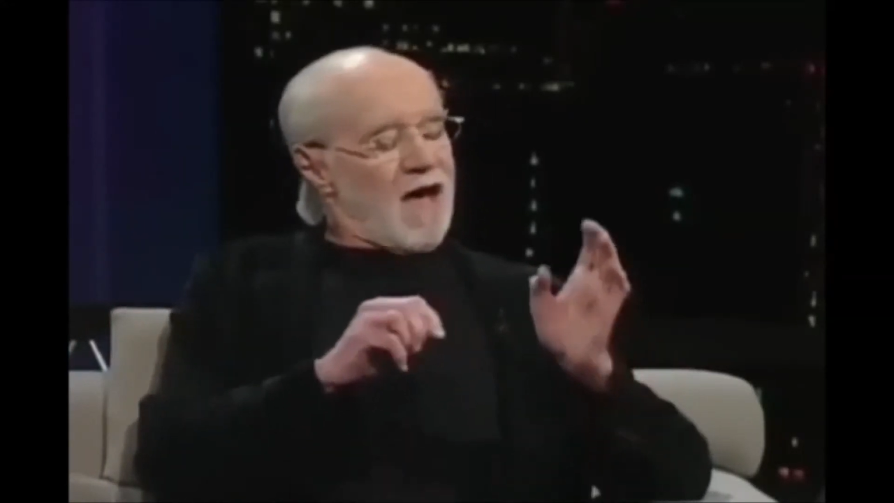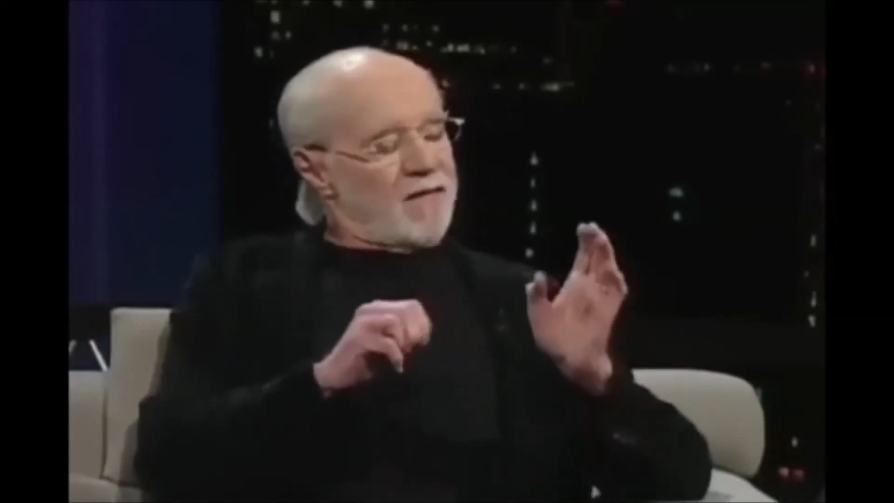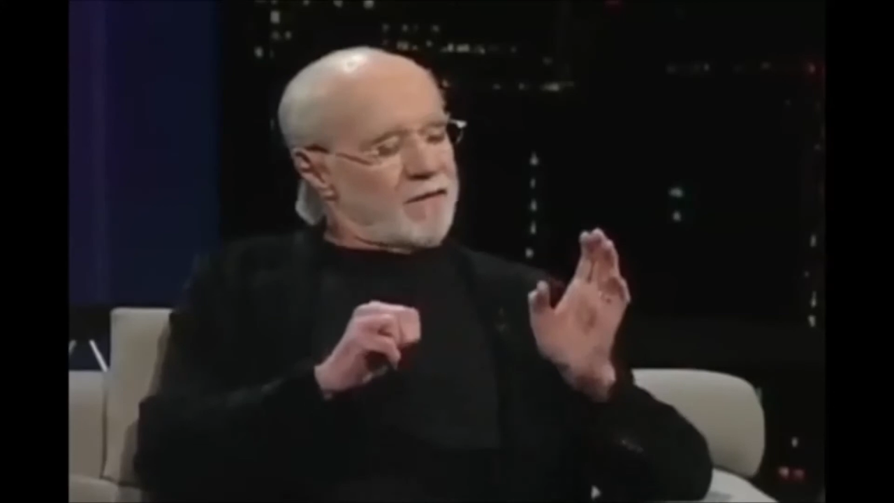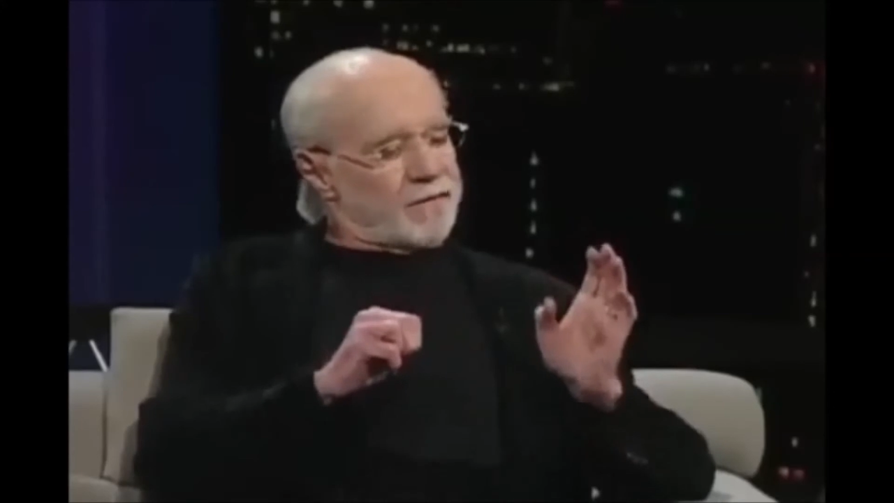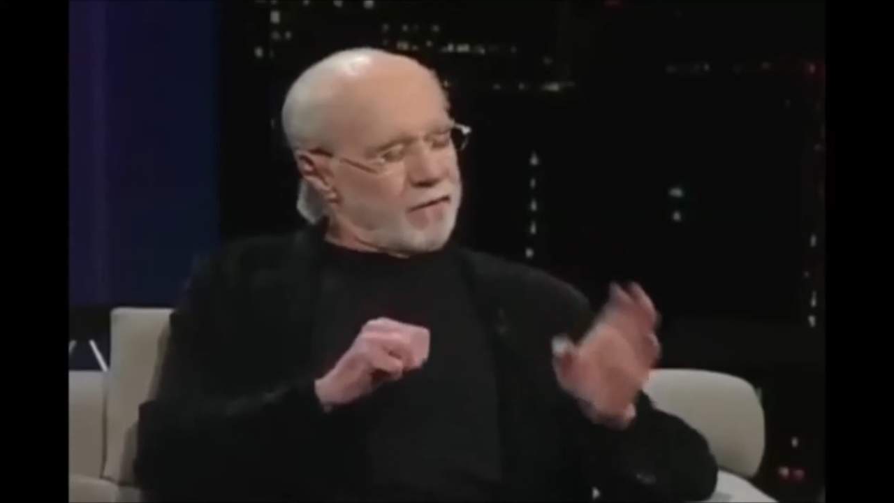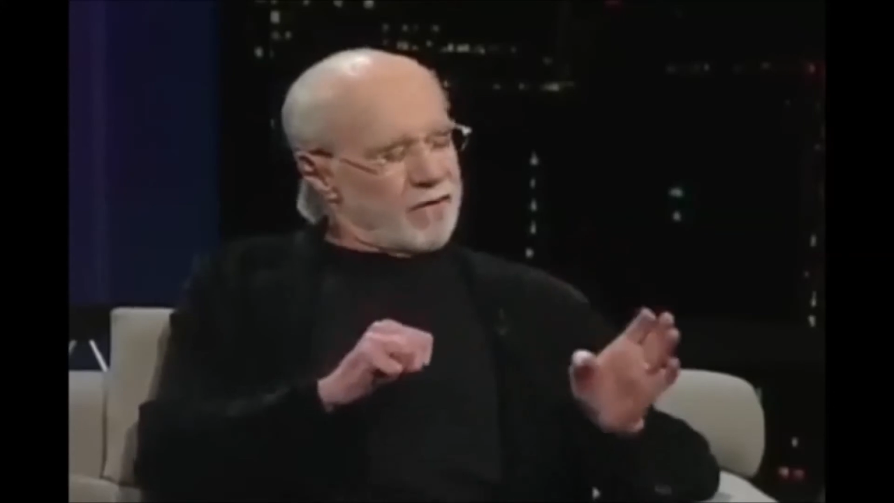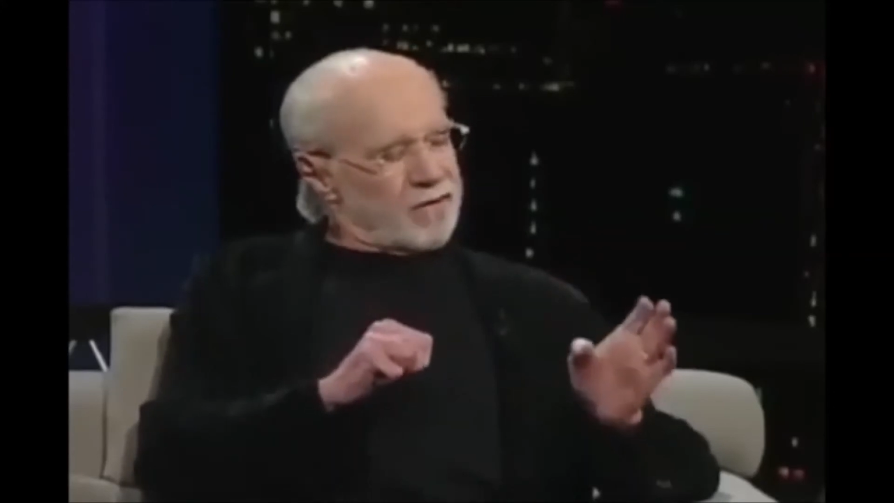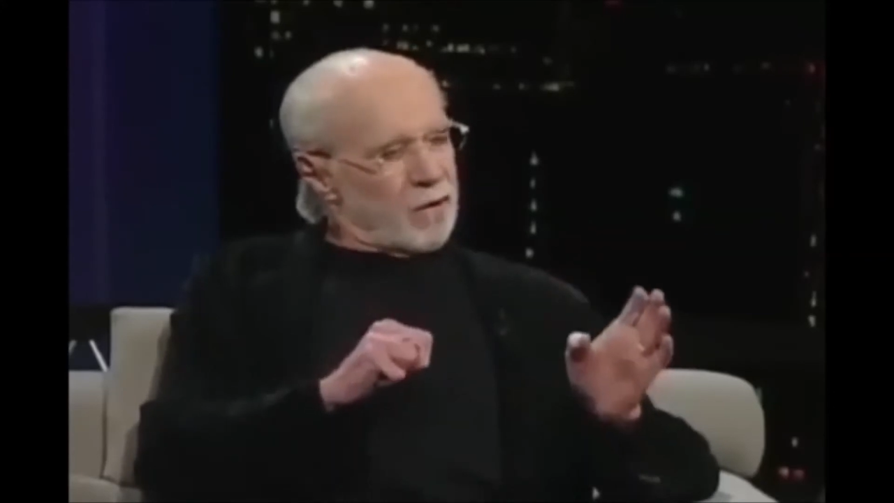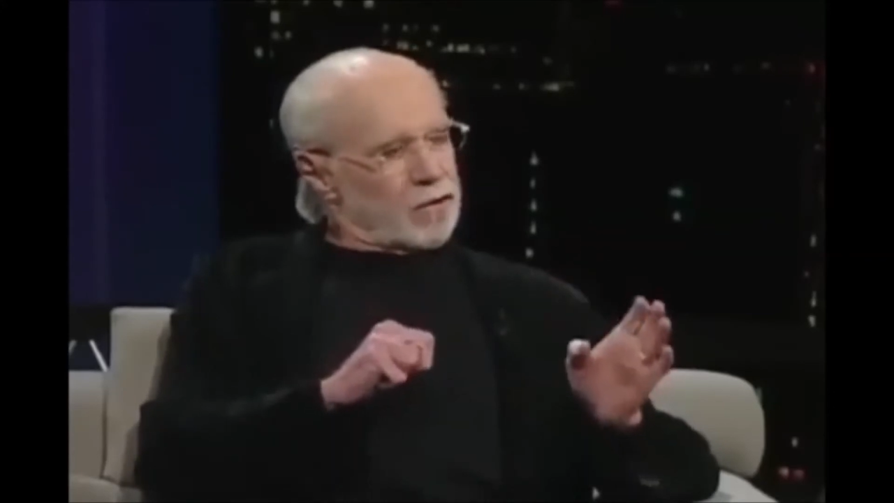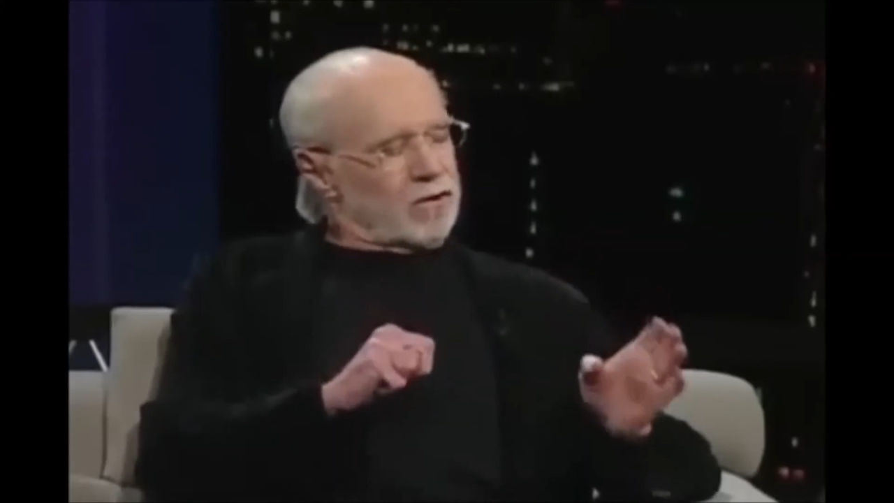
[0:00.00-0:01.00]
And the third
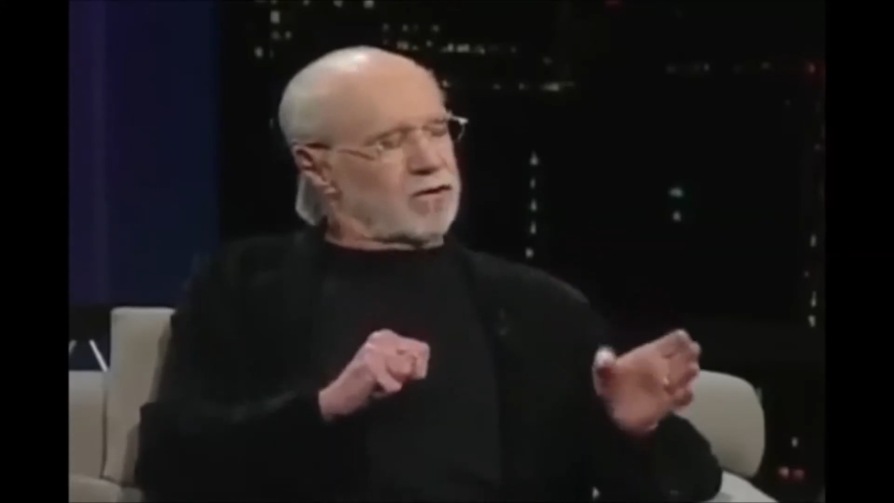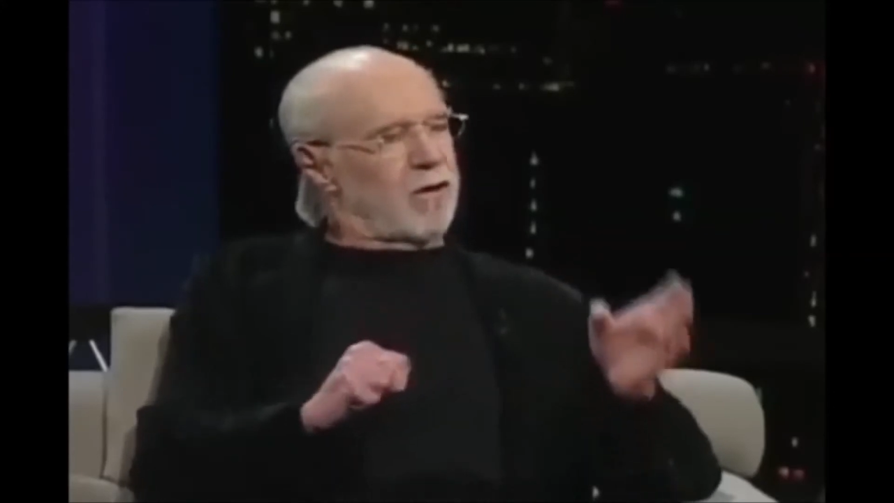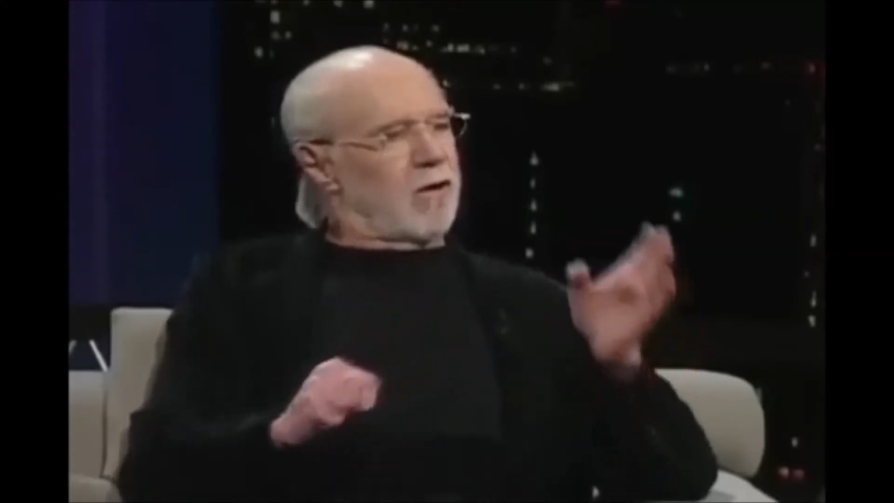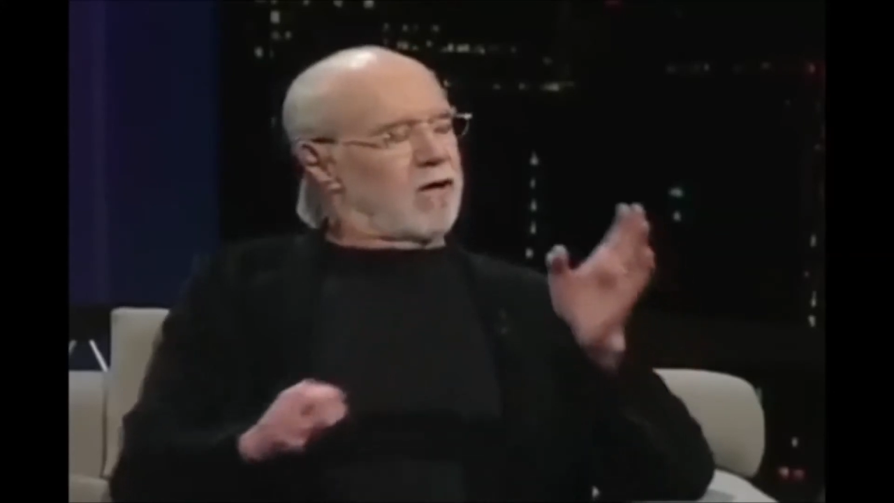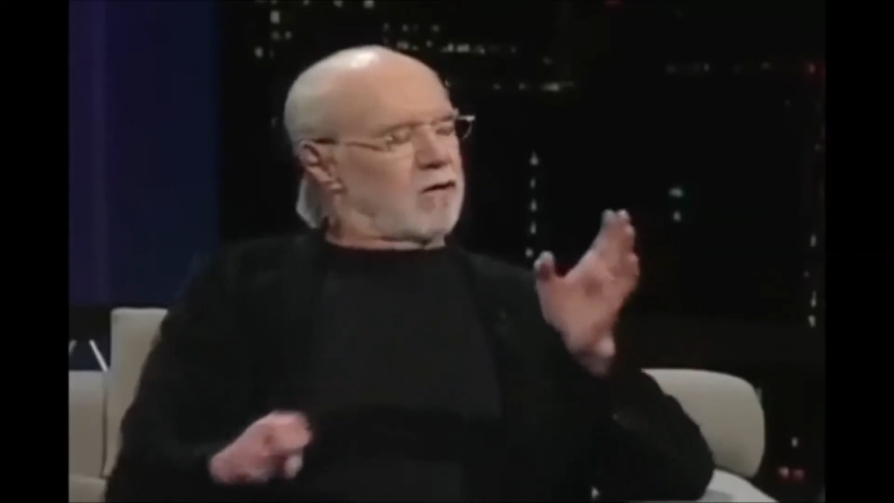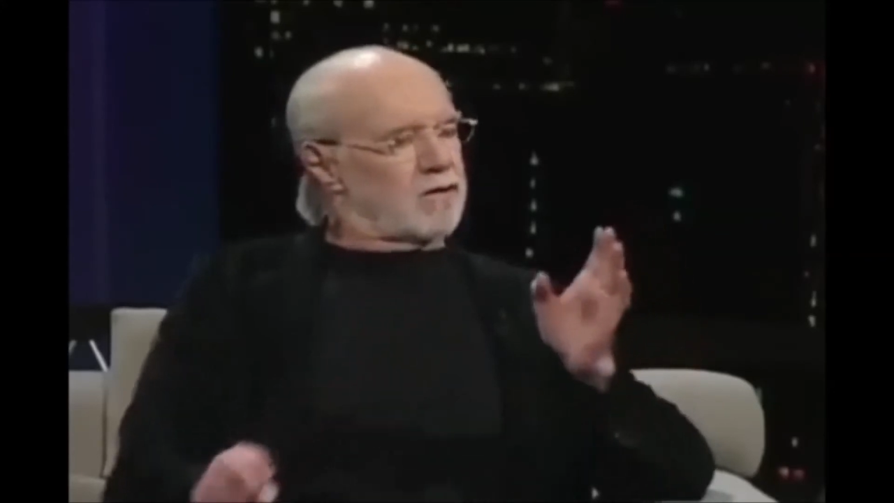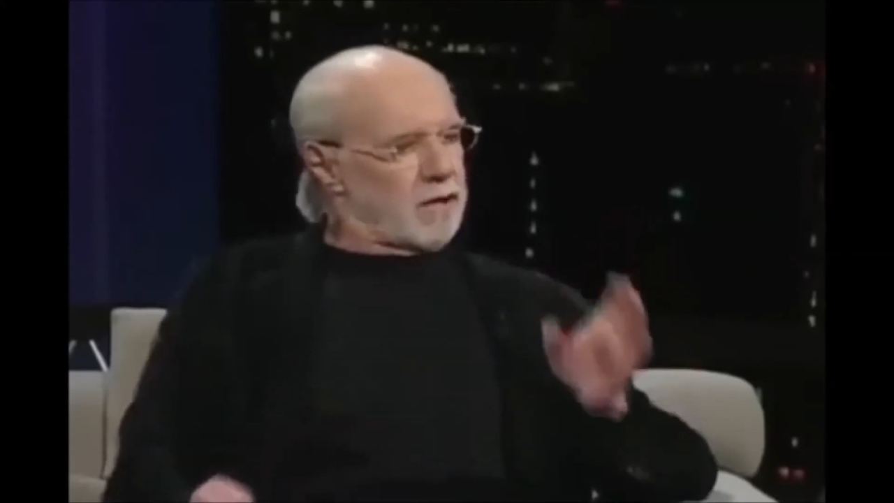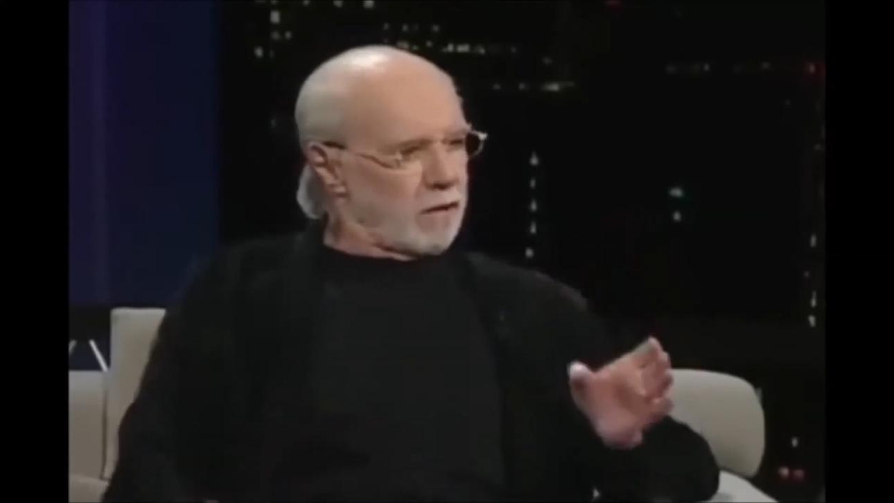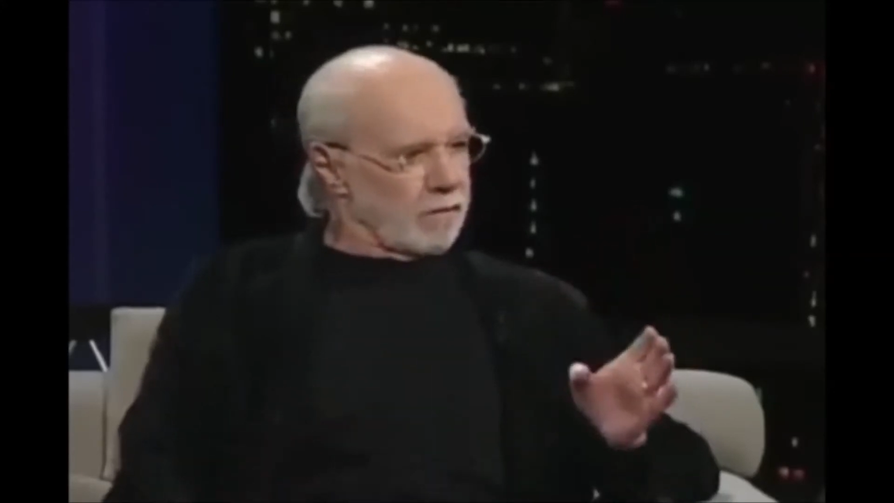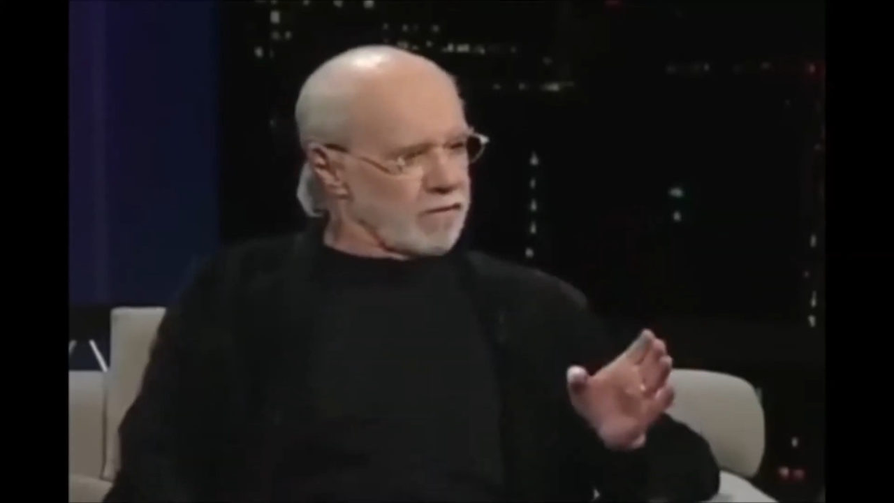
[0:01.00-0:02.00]
social hysteria is
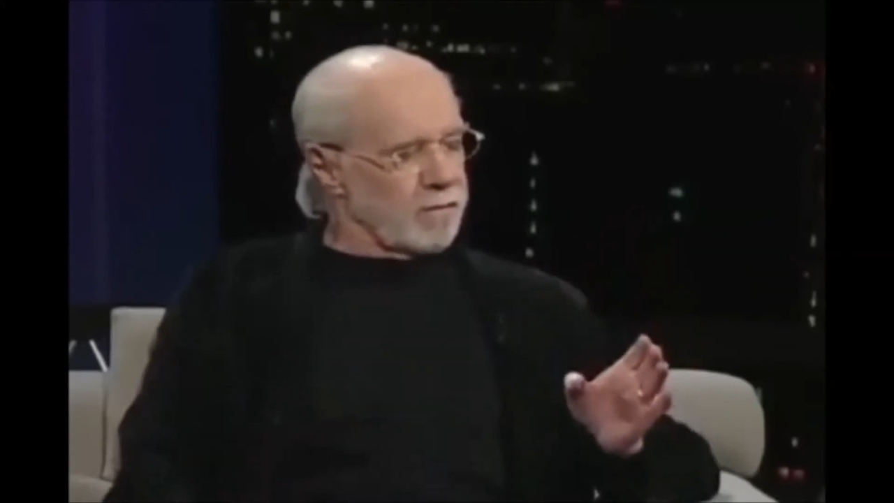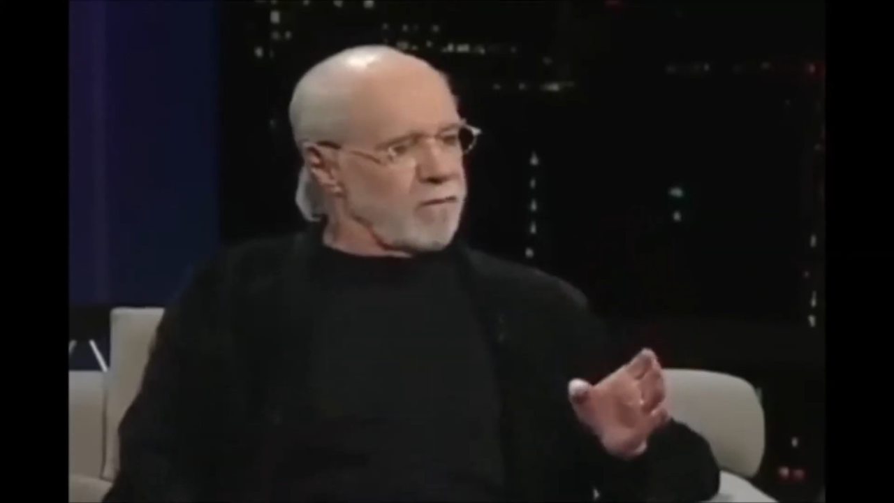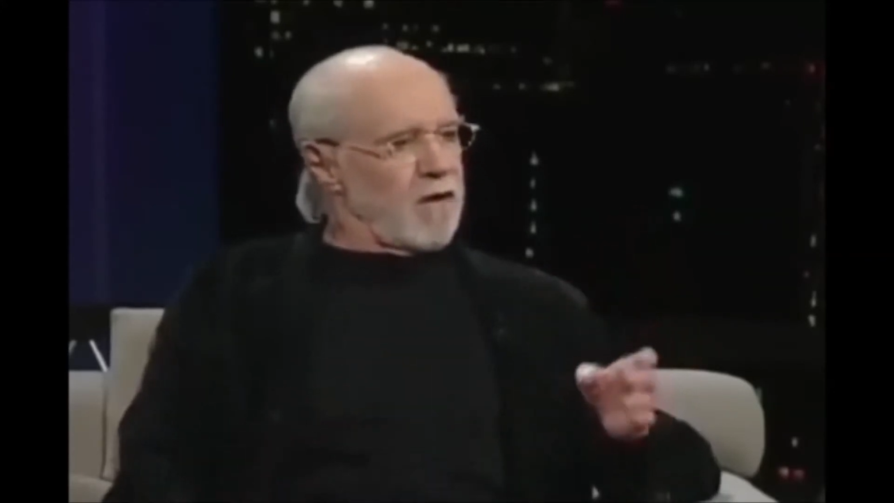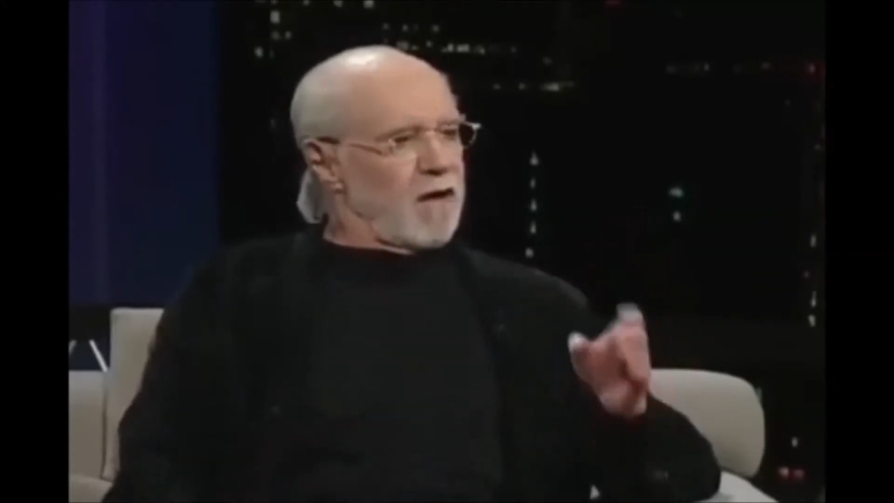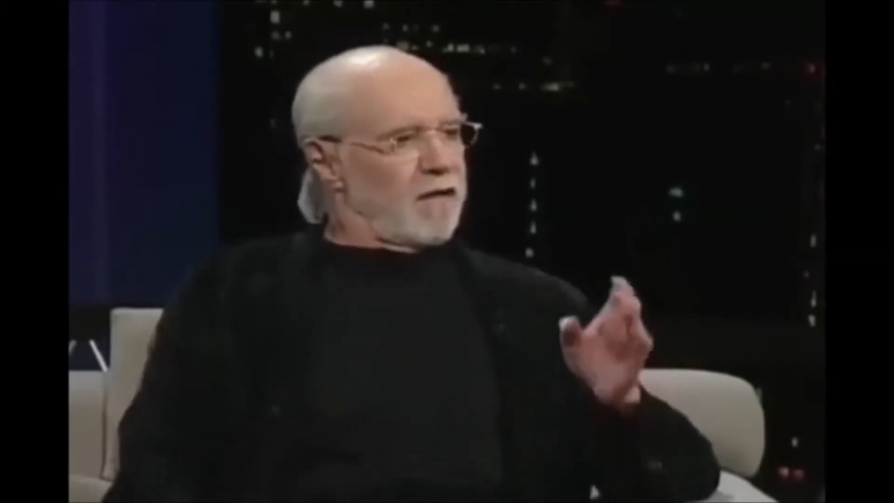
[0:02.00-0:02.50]
terrorism.